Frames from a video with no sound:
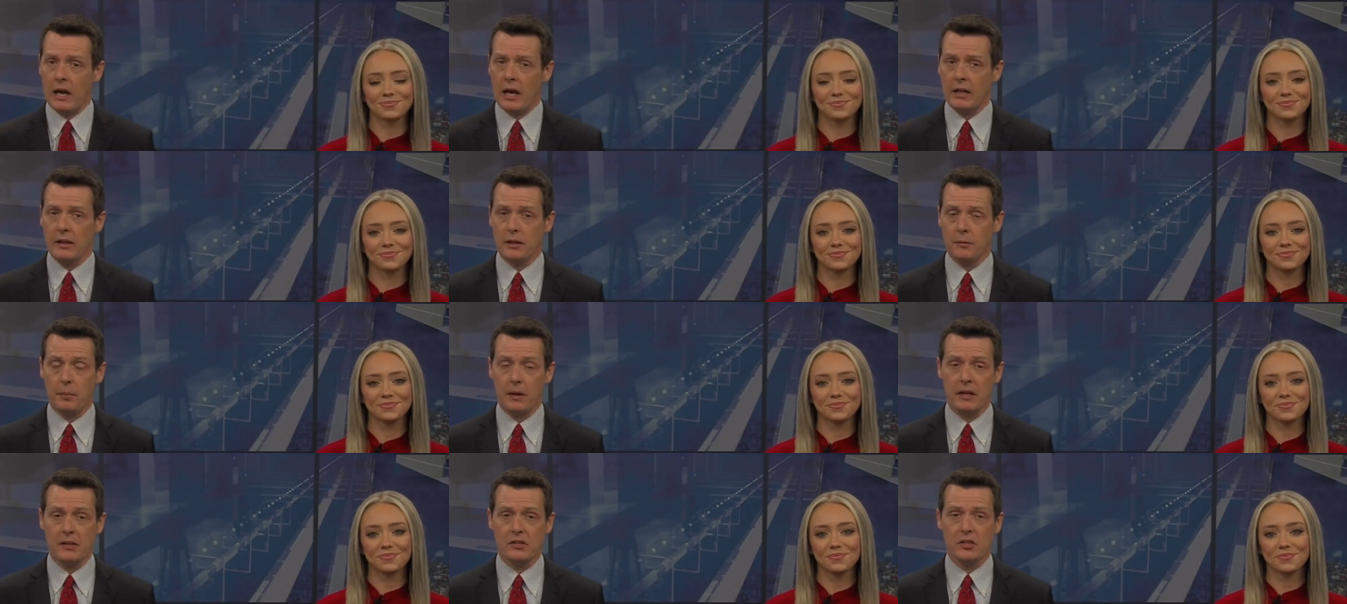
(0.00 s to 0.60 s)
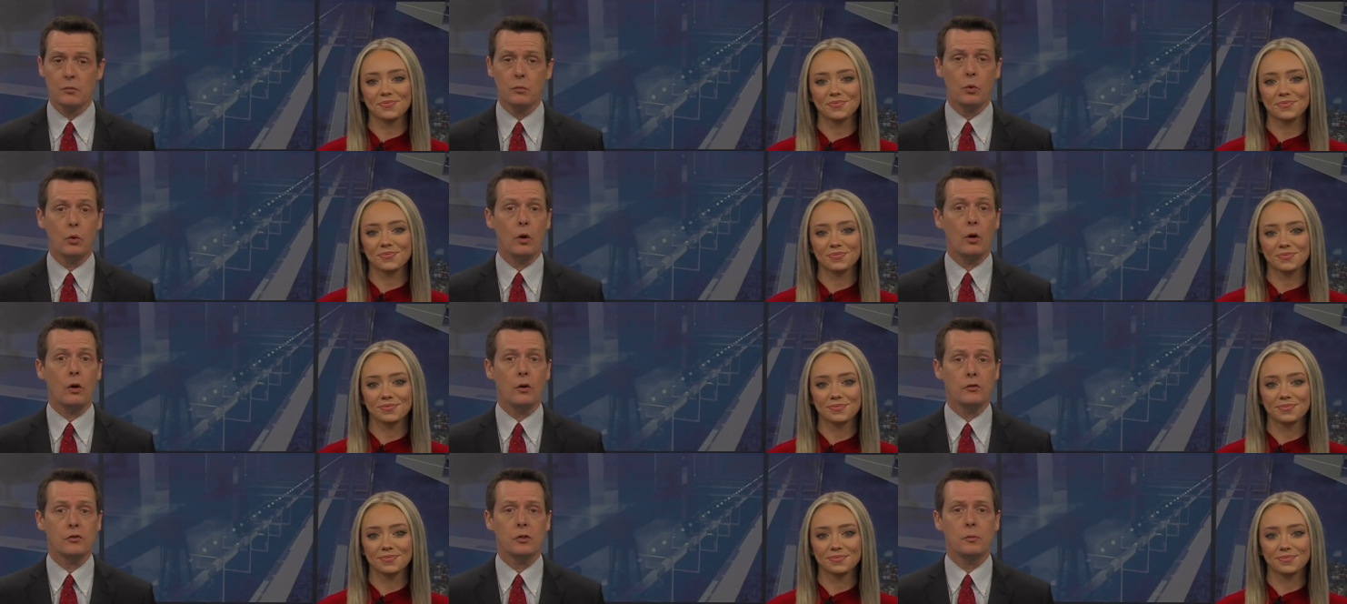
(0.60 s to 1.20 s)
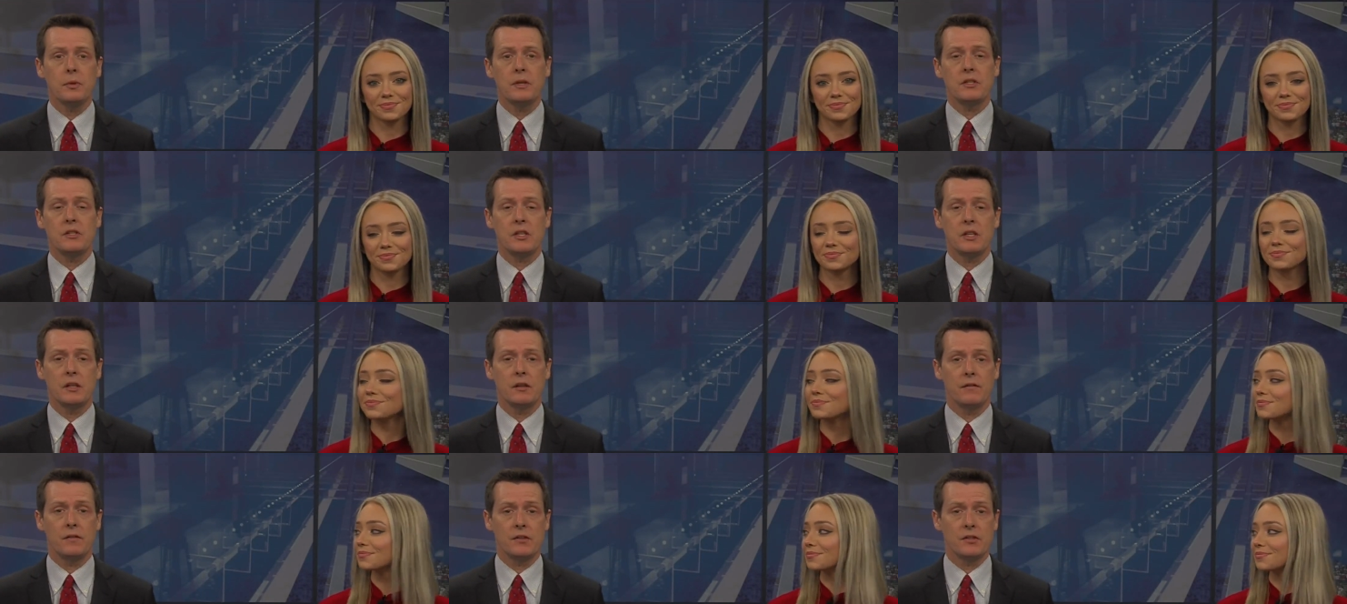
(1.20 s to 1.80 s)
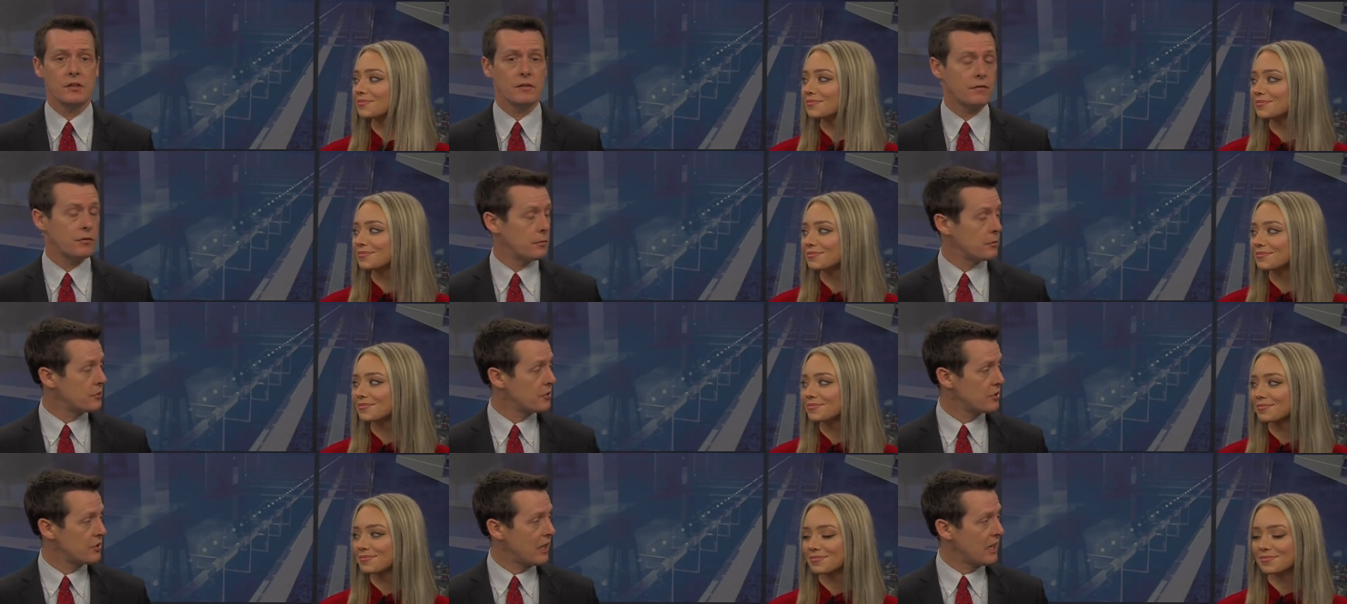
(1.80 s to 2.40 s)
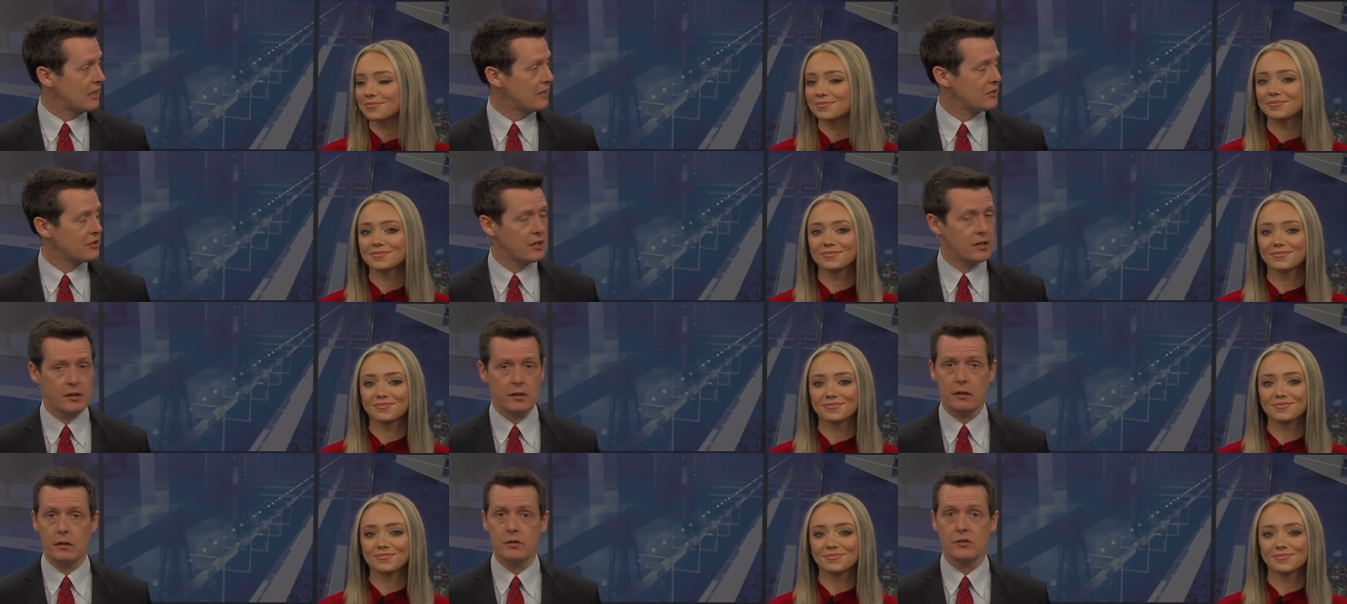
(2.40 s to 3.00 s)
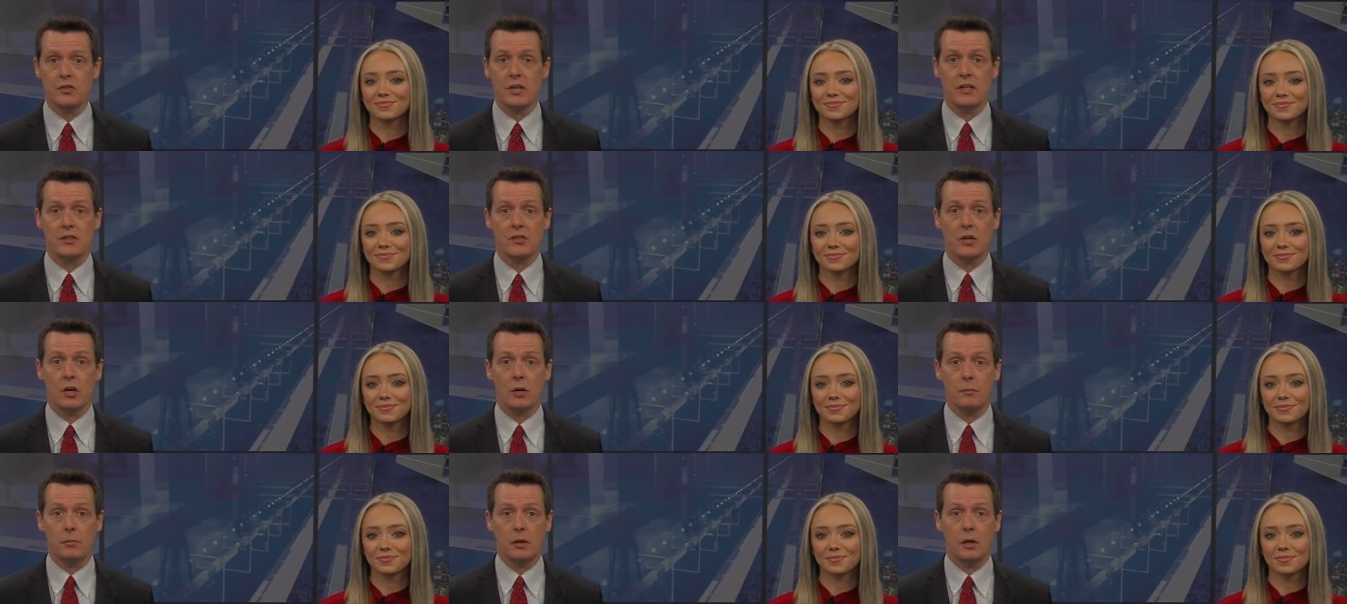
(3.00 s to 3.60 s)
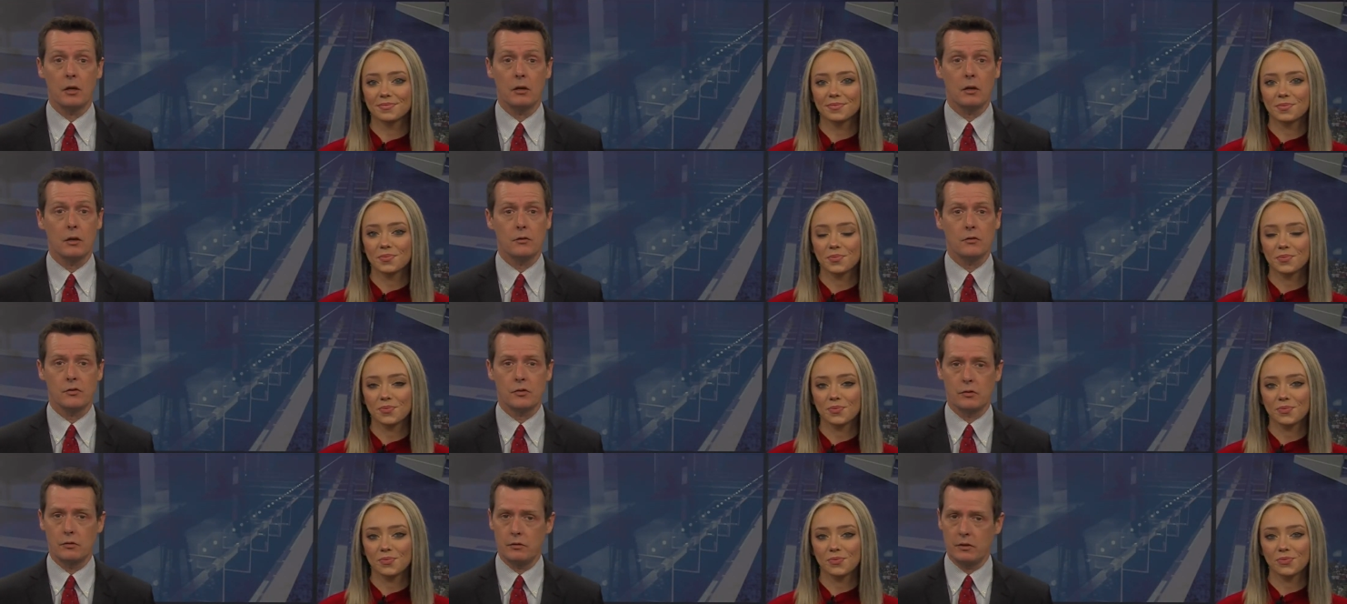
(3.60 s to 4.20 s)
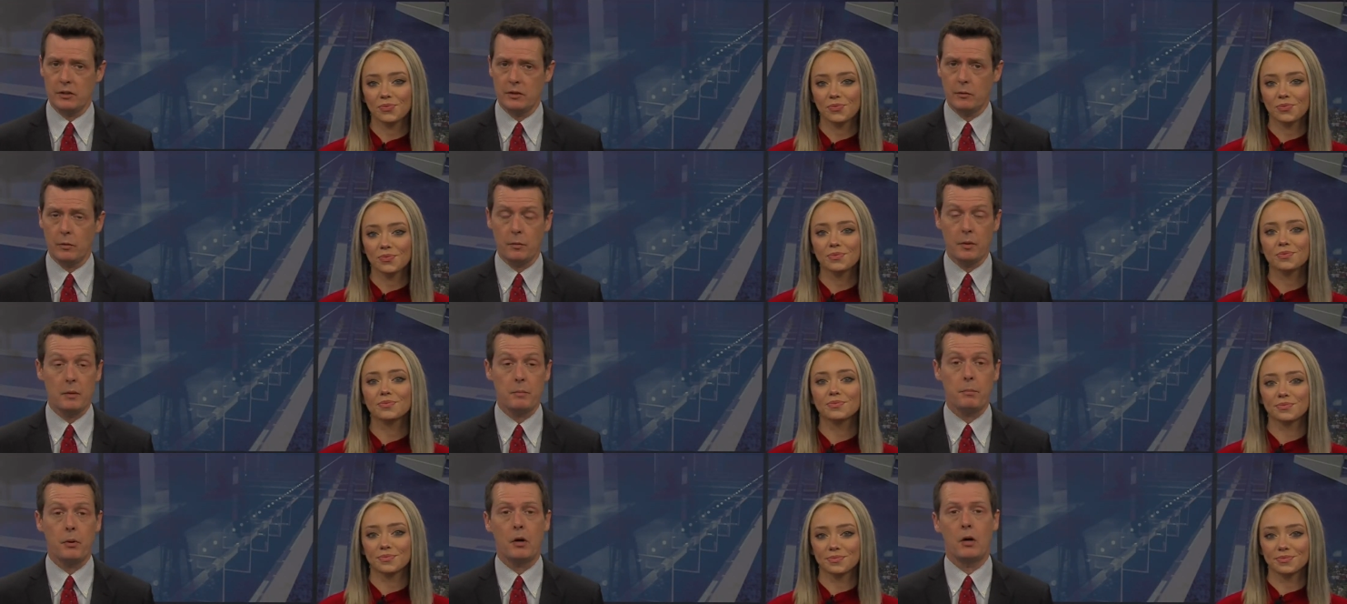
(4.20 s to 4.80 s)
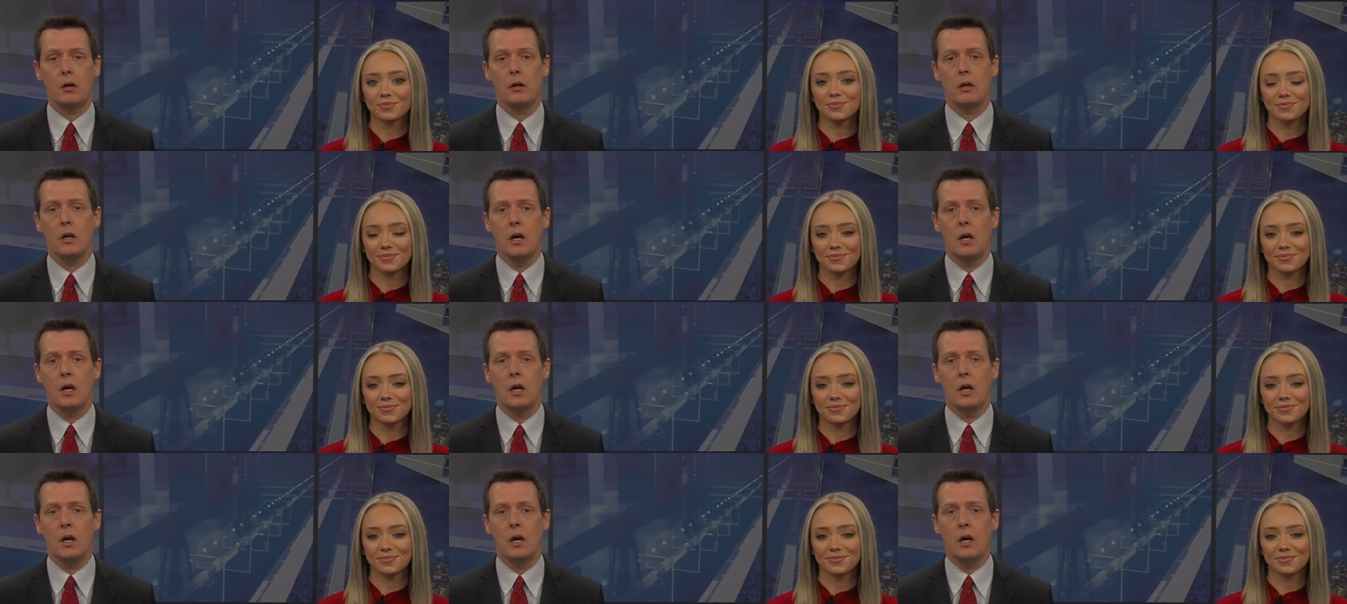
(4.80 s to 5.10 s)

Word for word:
Speaker 1: And the basin will also be seeing a visit from State Senator Cesar Blanco soon. He will be part